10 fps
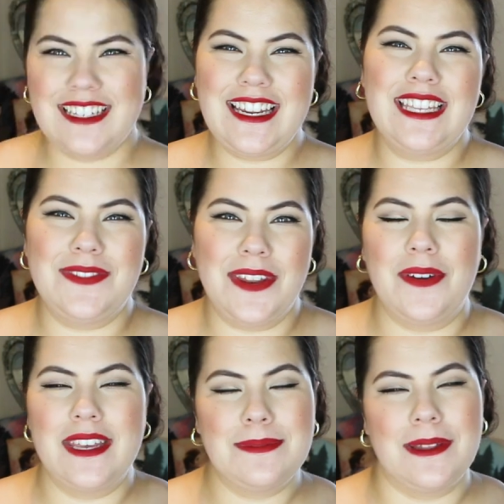Today's video
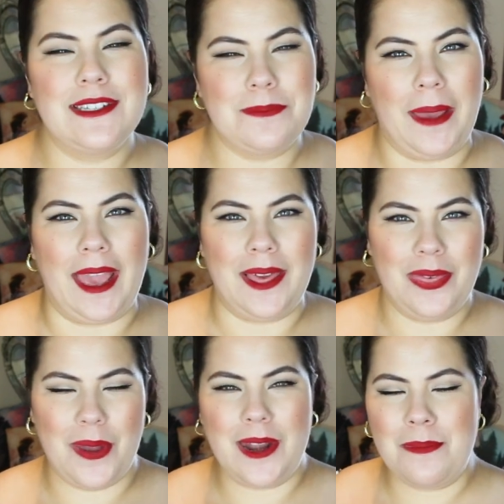is sponsored by
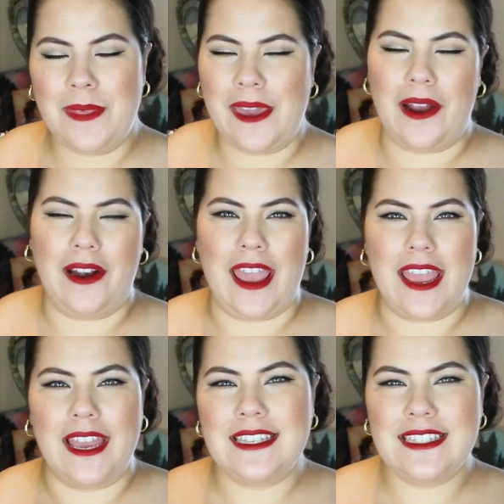ThredUP. They are
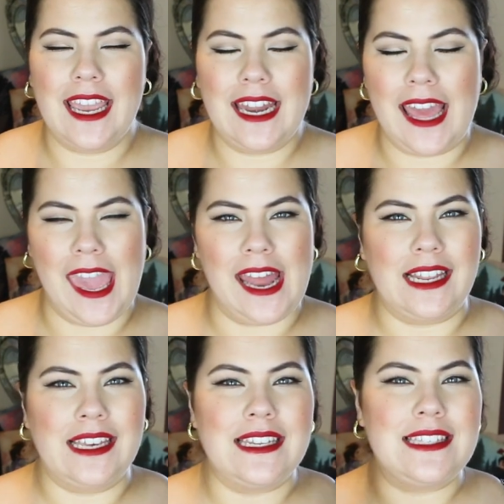a
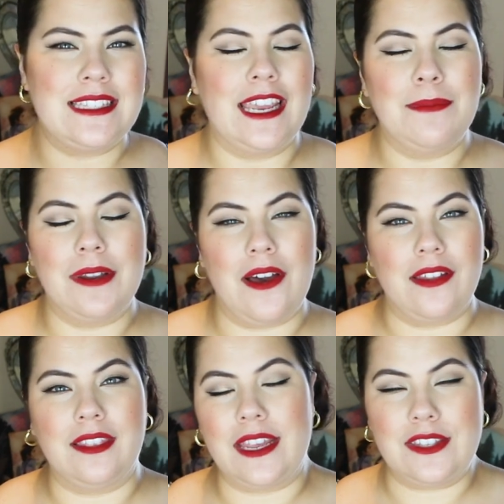secondhand consignment
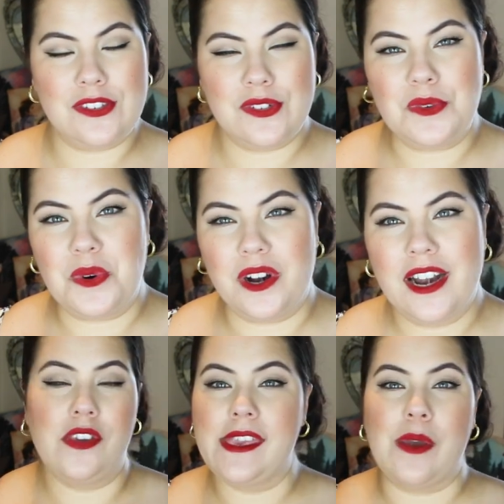online store.
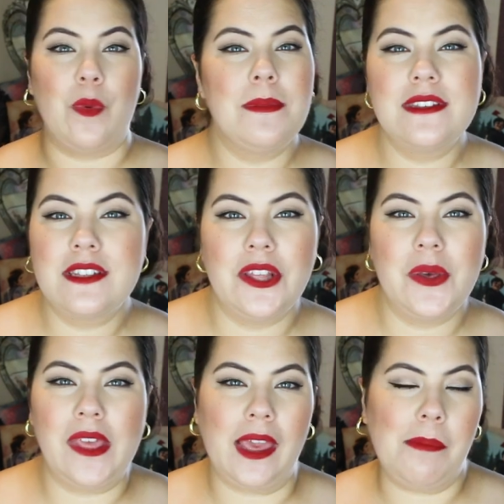You can get women's
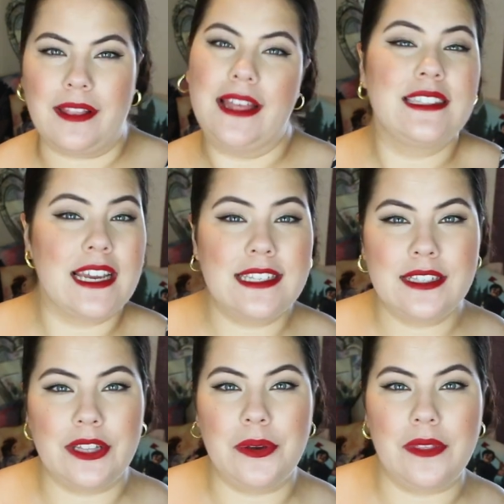clothing, plus size
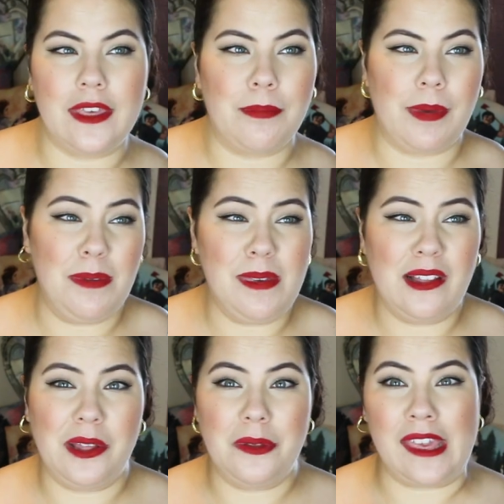clothing, baby
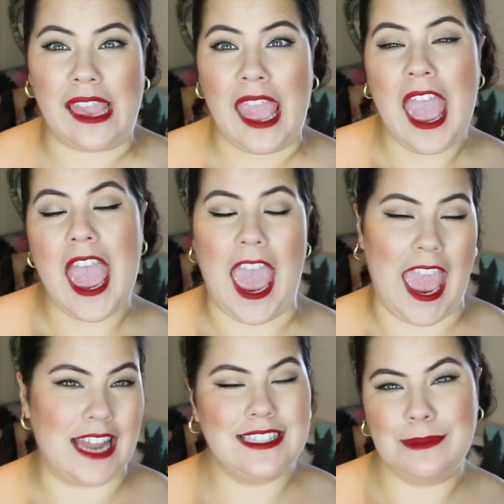clothing,
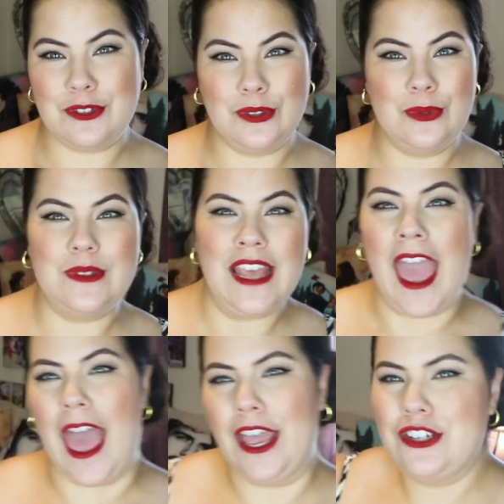and some shoes.
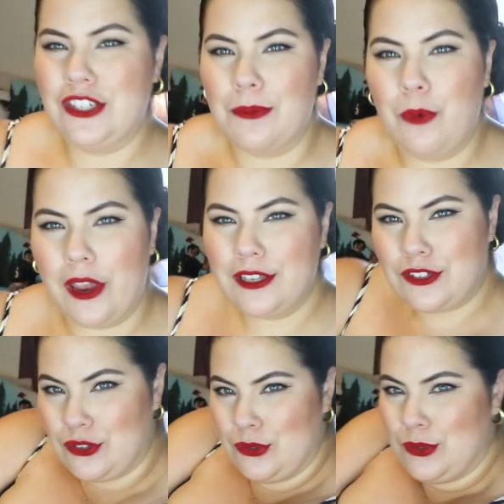Actually, I'm wearing
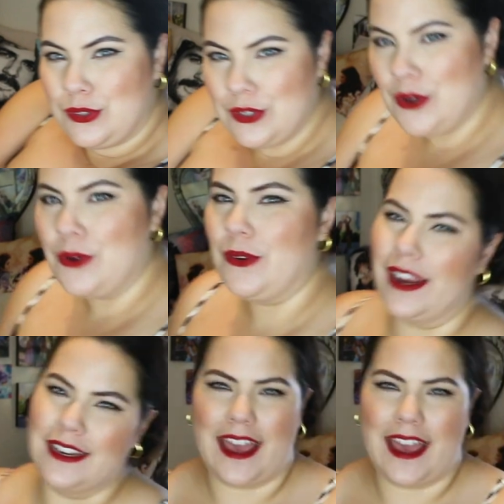shoes right